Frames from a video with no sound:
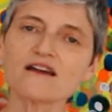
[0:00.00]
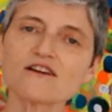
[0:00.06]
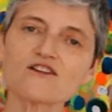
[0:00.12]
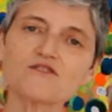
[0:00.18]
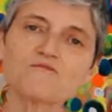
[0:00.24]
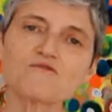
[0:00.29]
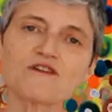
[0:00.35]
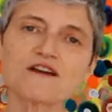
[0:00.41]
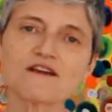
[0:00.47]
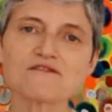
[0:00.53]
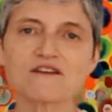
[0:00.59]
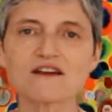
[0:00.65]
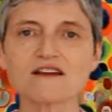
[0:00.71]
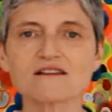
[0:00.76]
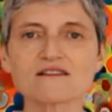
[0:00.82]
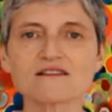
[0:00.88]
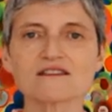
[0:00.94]
It could bring
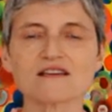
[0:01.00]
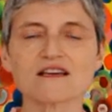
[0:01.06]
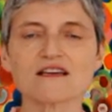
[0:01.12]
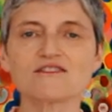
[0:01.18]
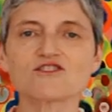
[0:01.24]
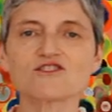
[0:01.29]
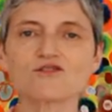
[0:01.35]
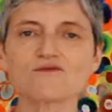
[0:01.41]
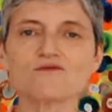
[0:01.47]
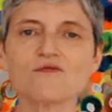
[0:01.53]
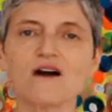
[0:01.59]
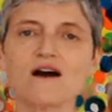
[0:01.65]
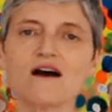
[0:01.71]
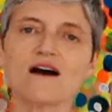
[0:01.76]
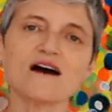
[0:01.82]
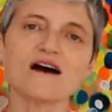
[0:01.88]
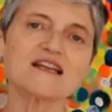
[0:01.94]
things into
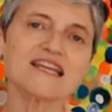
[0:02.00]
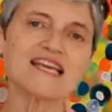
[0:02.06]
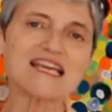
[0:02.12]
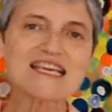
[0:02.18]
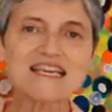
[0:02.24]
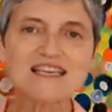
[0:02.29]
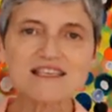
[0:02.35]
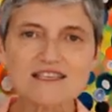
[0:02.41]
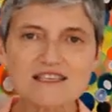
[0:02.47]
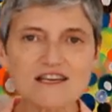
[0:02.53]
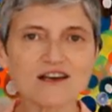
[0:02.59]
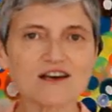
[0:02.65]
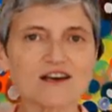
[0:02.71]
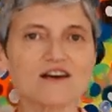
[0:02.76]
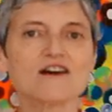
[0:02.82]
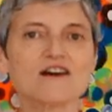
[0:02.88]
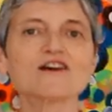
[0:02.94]
an
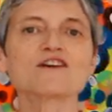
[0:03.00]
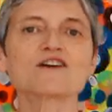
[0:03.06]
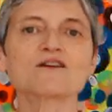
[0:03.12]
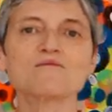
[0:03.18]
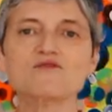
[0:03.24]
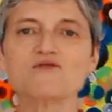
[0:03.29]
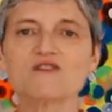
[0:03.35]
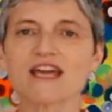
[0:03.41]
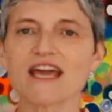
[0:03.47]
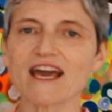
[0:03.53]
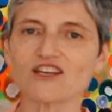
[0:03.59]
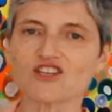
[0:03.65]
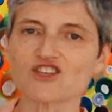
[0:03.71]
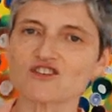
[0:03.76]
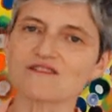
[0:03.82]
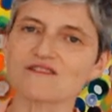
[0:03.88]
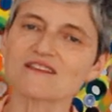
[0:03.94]
easier
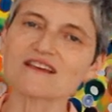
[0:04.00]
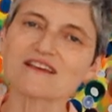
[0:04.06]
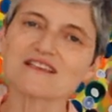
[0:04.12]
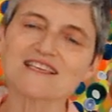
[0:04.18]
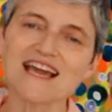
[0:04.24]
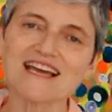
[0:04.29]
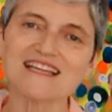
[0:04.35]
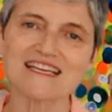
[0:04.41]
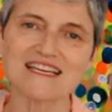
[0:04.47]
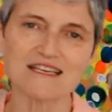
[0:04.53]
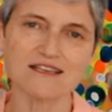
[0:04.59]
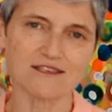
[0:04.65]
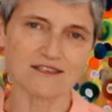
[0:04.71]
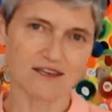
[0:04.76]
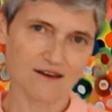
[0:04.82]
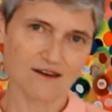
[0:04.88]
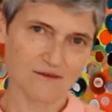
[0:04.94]
communication. Things get
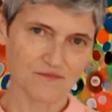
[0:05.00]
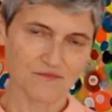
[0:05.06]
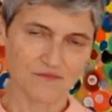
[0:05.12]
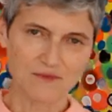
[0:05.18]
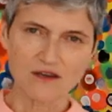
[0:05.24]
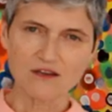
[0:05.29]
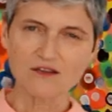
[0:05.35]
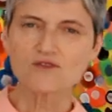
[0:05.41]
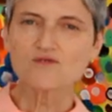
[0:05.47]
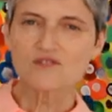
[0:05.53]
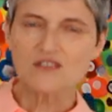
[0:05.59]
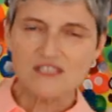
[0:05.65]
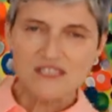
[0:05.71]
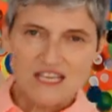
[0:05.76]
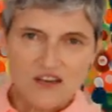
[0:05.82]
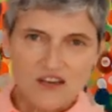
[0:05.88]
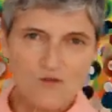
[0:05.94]
easier you
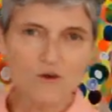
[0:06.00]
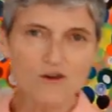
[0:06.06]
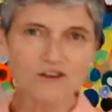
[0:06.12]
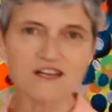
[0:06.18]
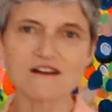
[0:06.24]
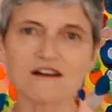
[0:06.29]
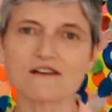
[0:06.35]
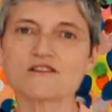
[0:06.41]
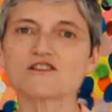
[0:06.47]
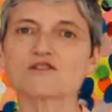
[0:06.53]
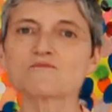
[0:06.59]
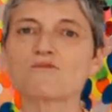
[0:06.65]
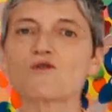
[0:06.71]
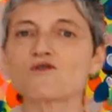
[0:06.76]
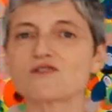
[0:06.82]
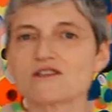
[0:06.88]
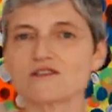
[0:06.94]
see one another's
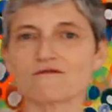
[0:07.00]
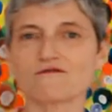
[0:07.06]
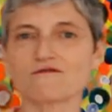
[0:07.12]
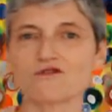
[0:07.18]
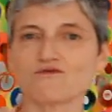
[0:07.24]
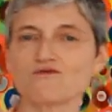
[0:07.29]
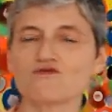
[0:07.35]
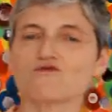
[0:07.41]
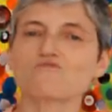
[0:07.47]
point of view.